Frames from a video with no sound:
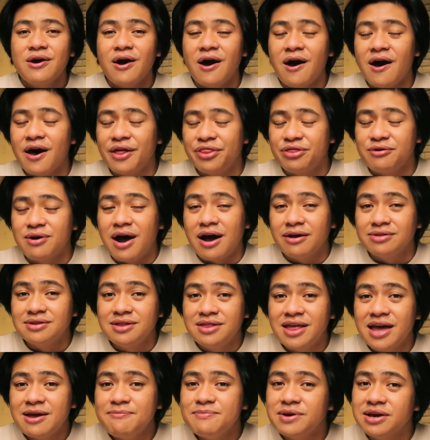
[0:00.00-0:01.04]
uh, throughout
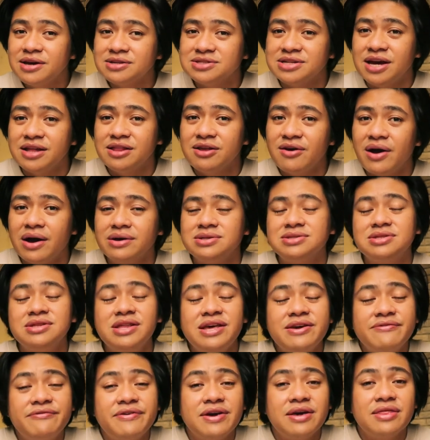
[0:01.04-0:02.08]
the day, because I knew I was
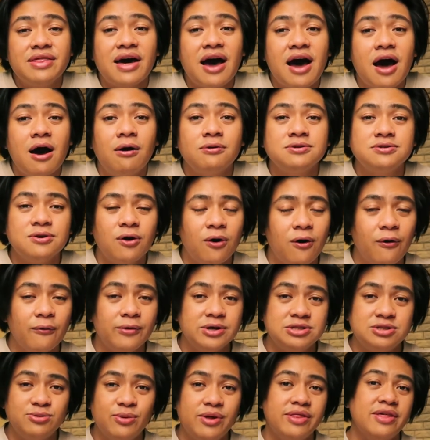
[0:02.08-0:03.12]
leaving the house
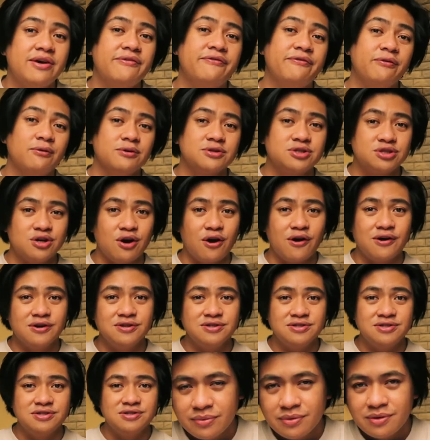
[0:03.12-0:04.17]
always with a full
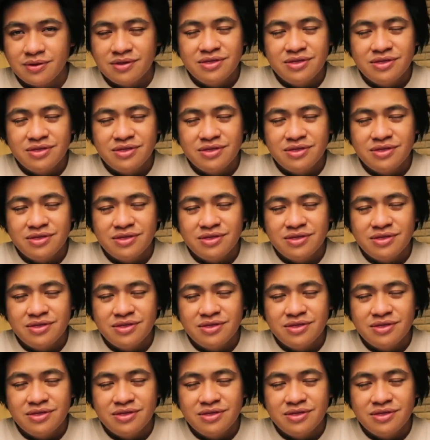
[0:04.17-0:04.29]
charge.